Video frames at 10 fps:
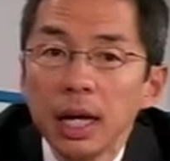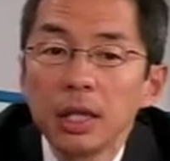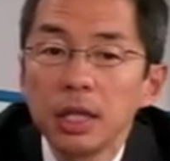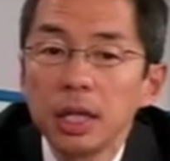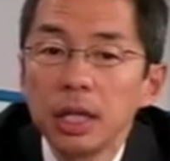
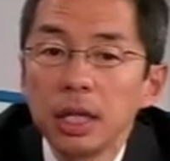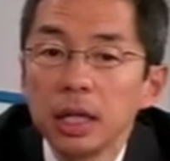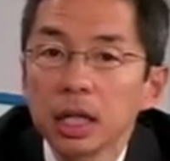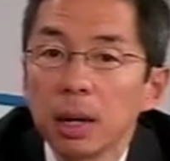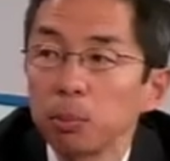
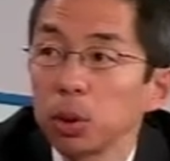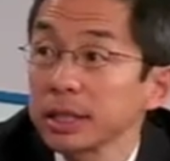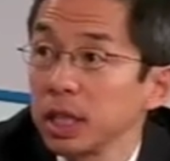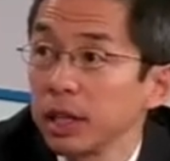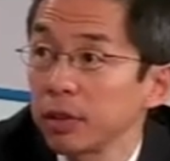the
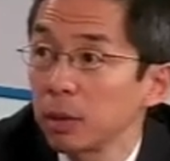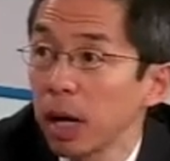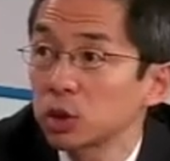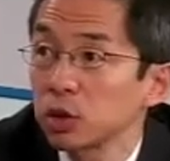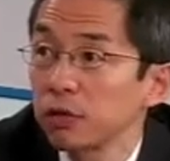complexity of the
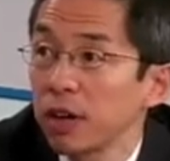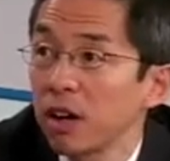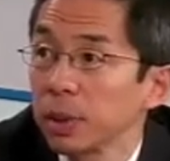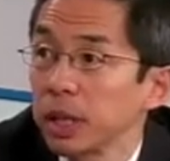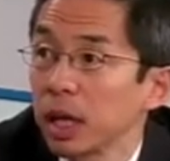mitral
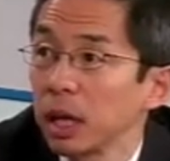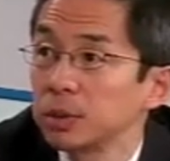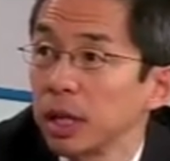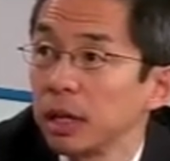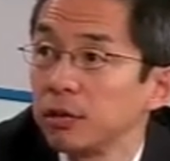valve
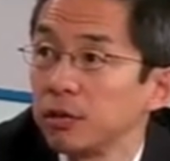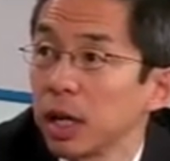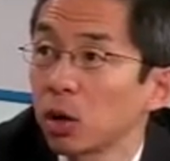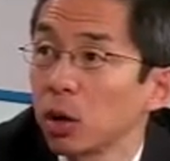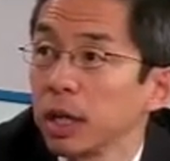becomes a
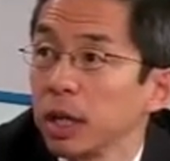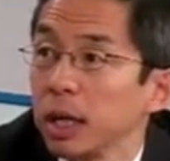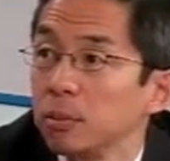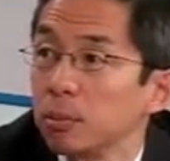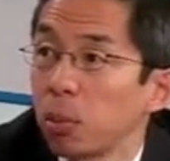very
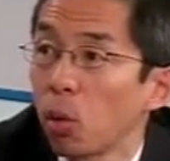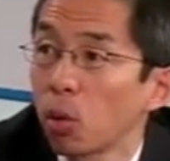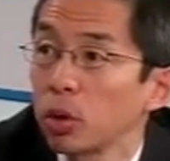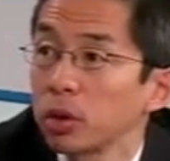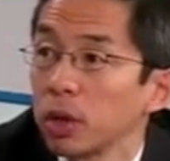
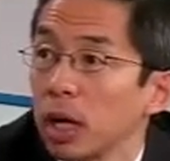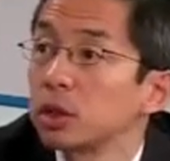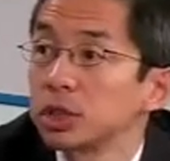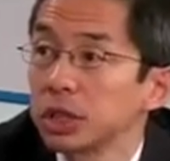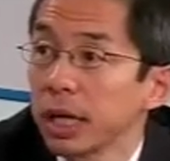important
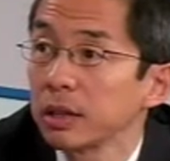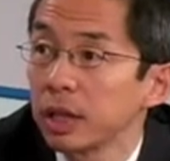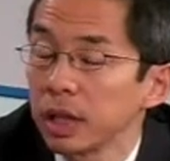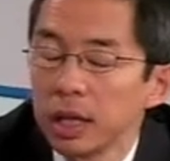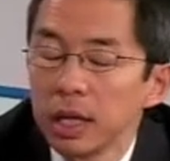
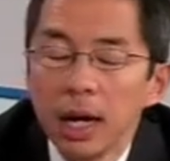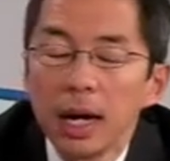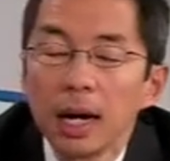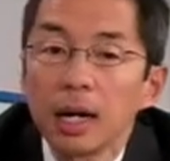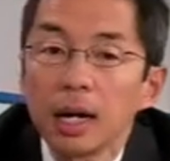understanding.
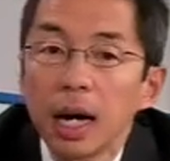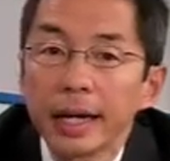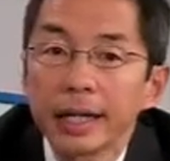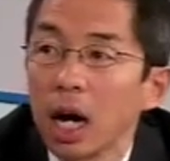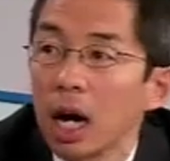
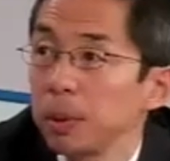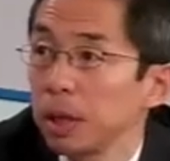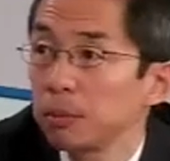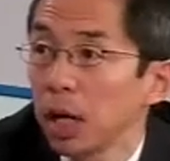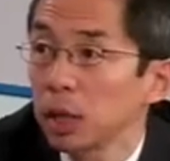A
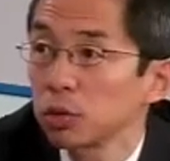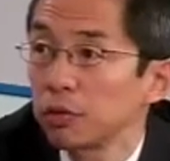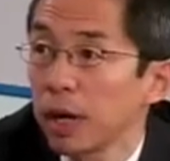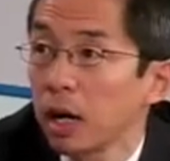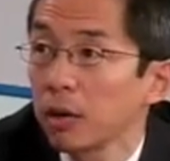competent mitral
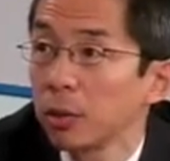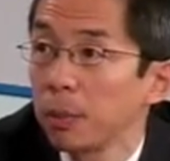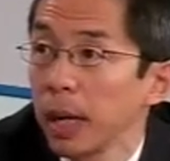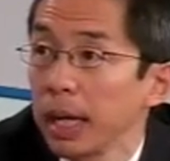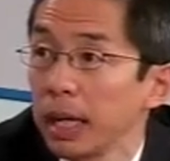valve
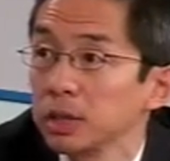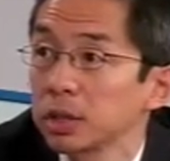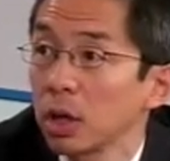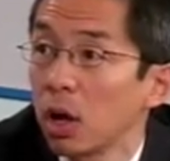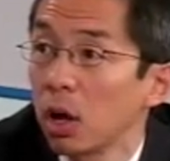
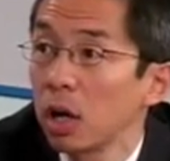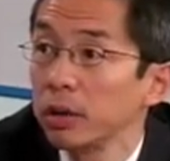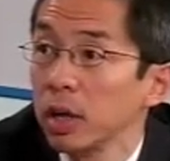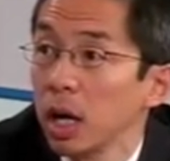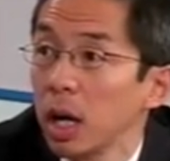depends
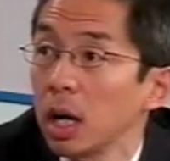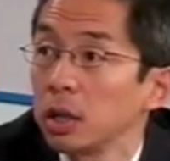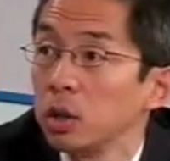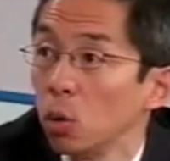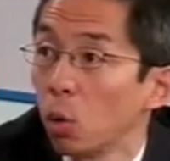on
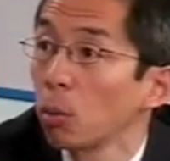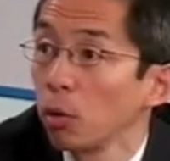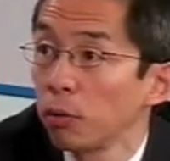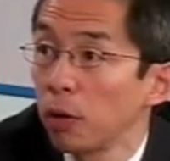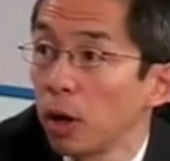
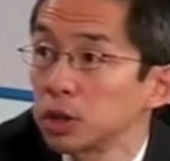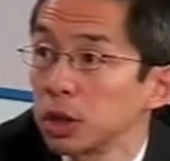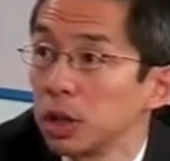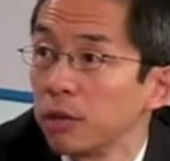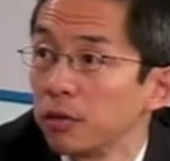normal
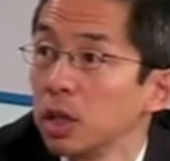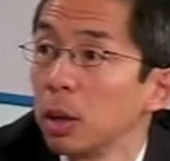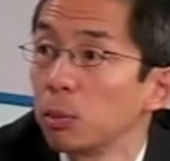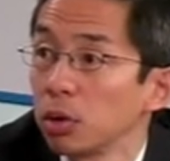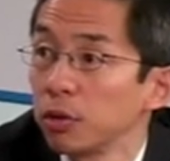function of a
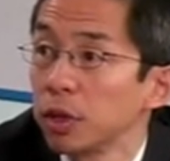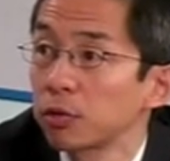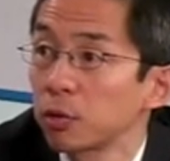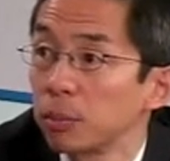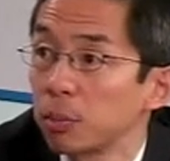number of
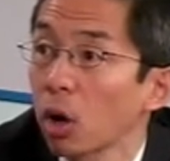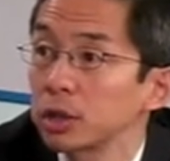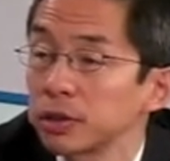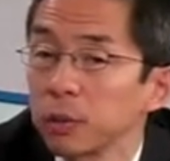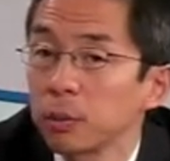different
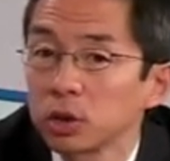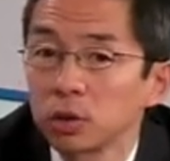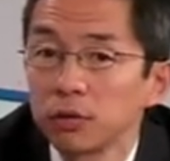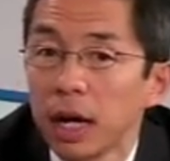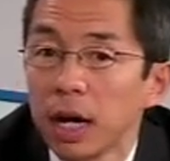parts of the
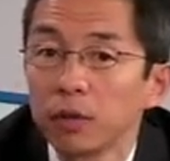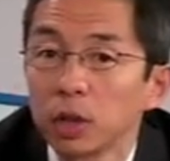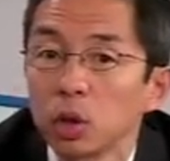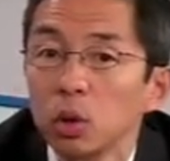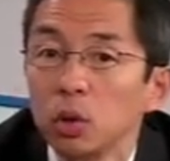mitral valve,
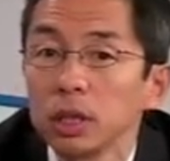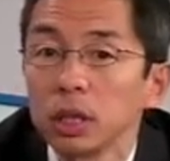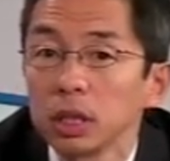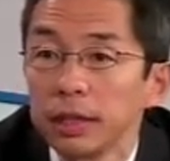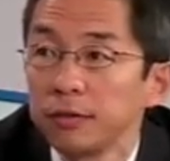including
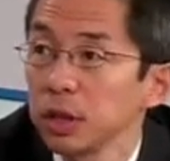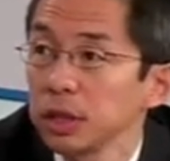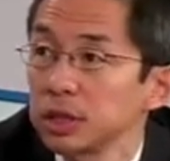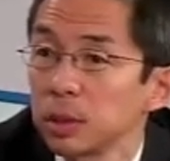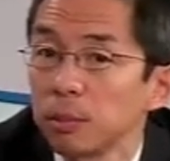the
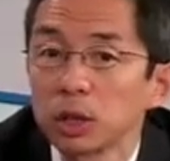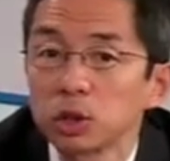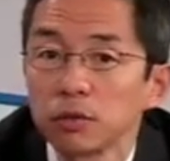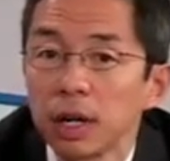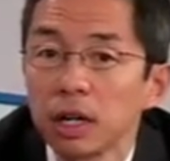leaflets, the
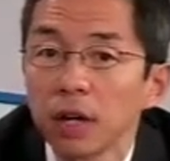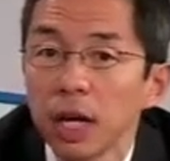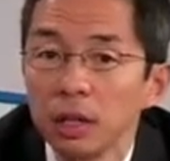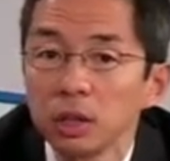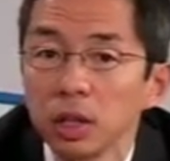mitral valve
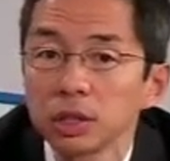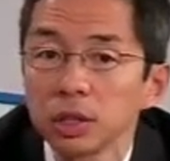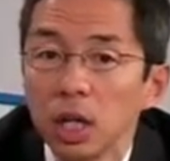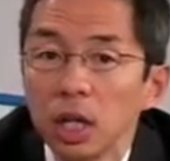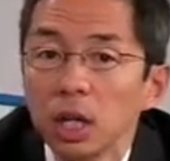annulus,
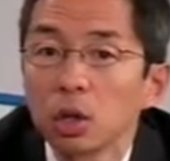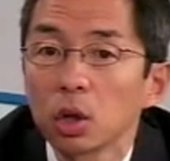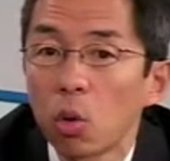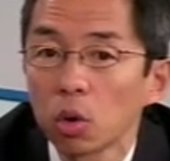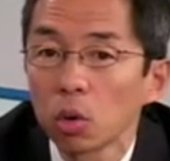the
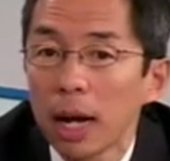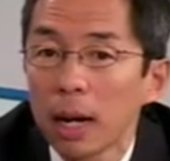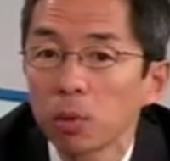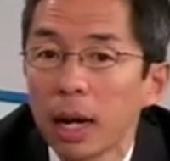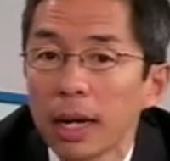chordal
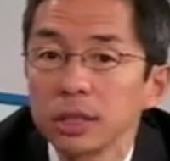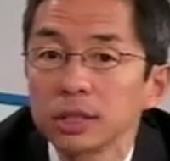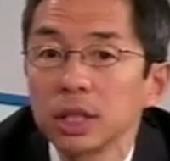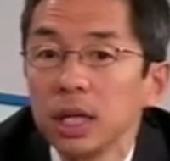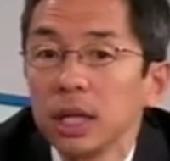apparatus,
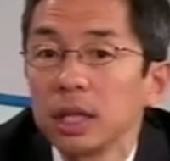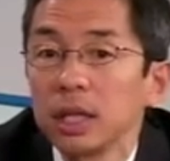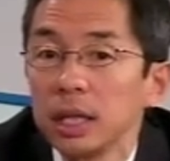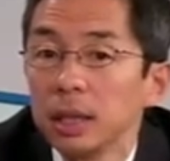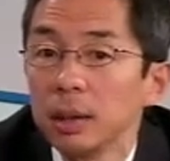
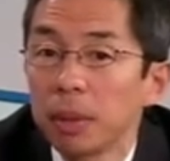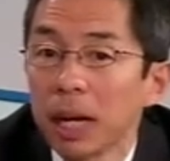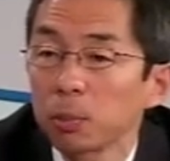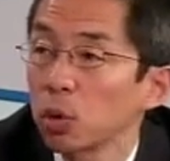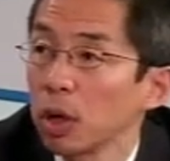the
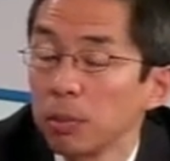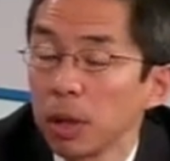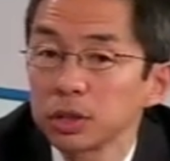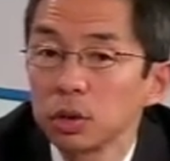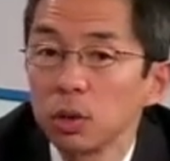papillary
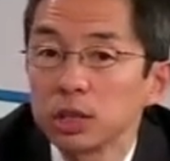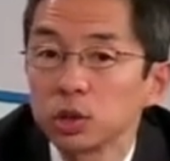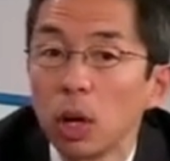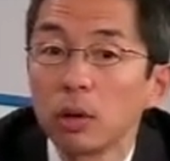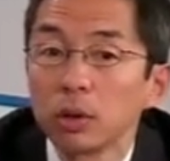muscle, as
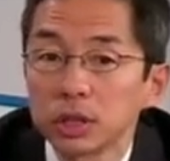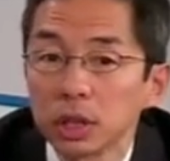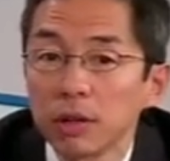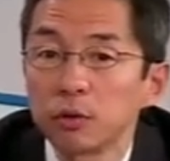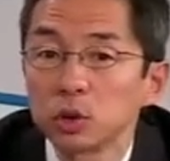well as the
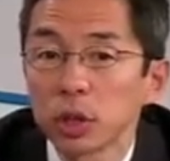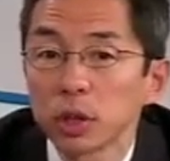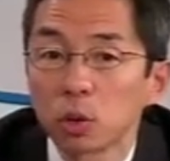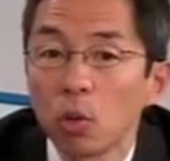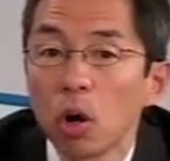left
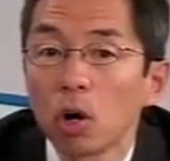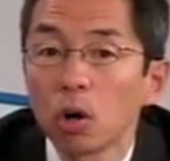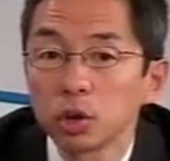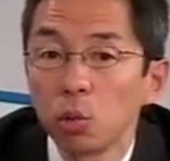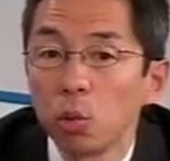ventricular
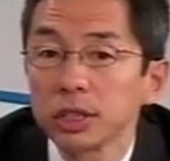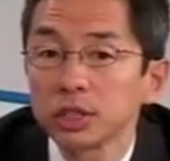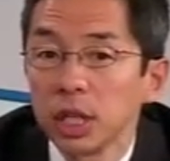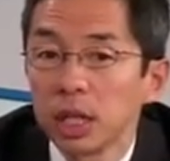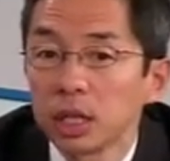wall to which
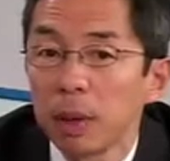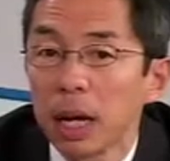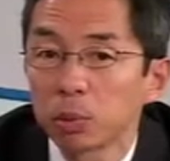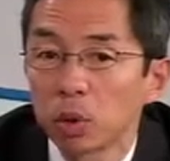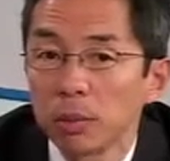the
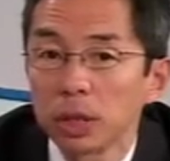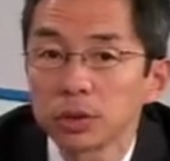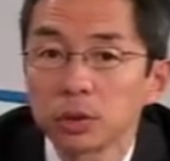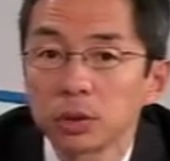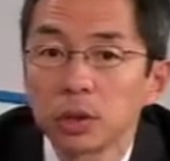papillary
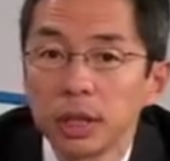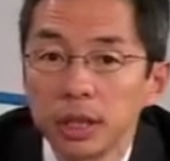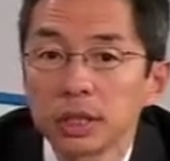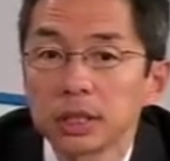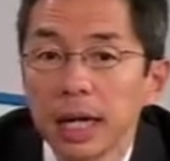muscle
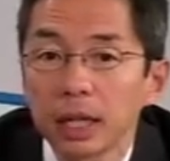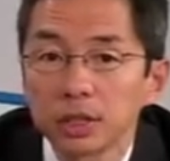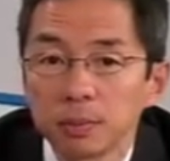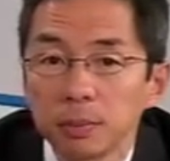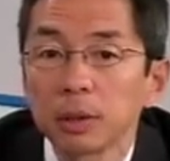is
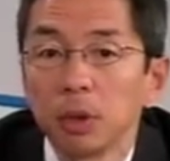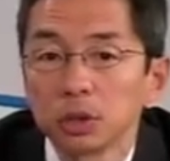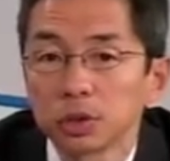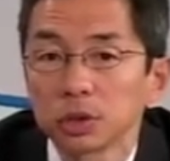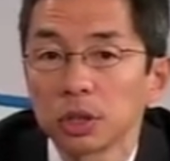attached.
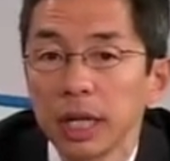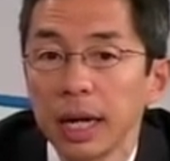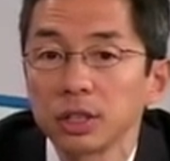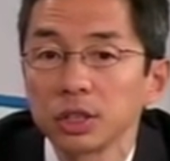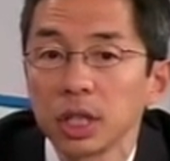Muscles are
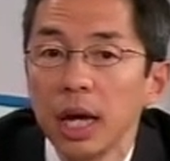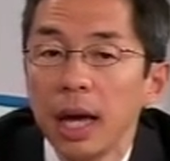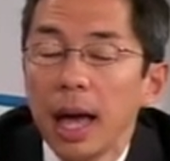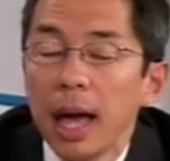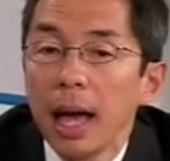attached.
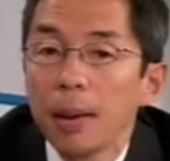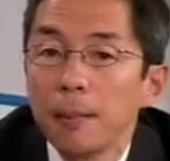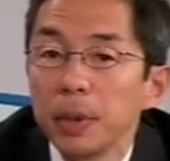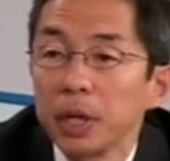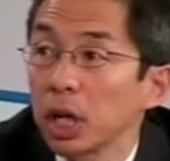
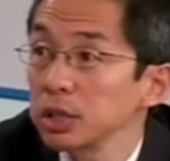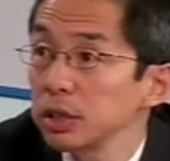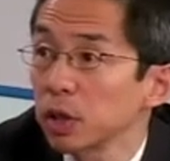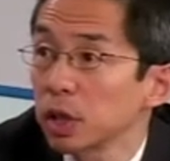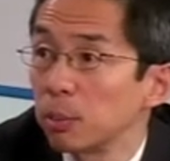Because
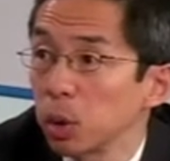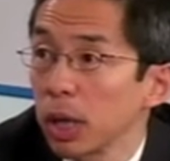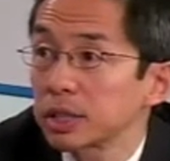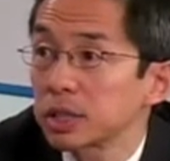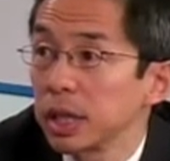of the
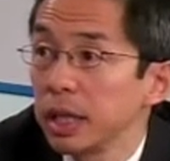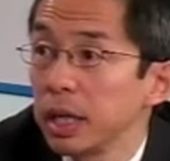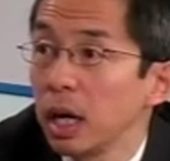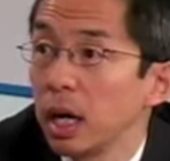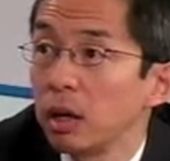complexity
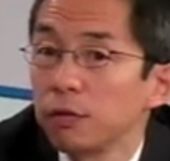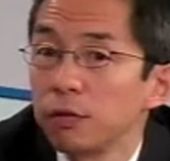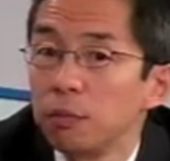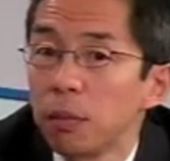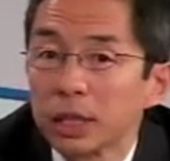
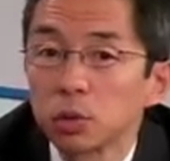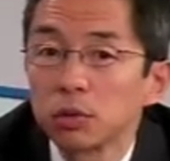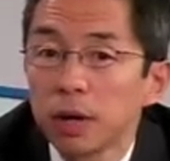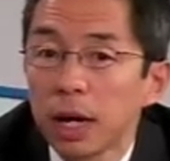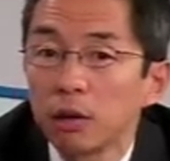of
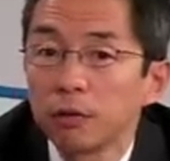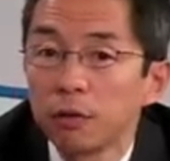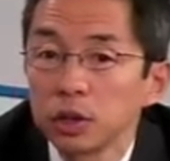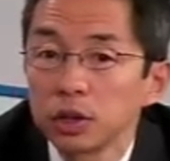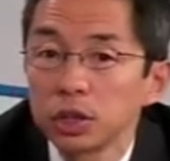mitral valve
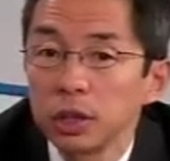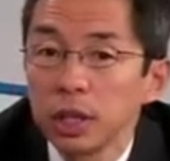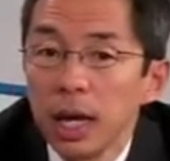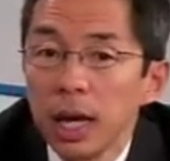function,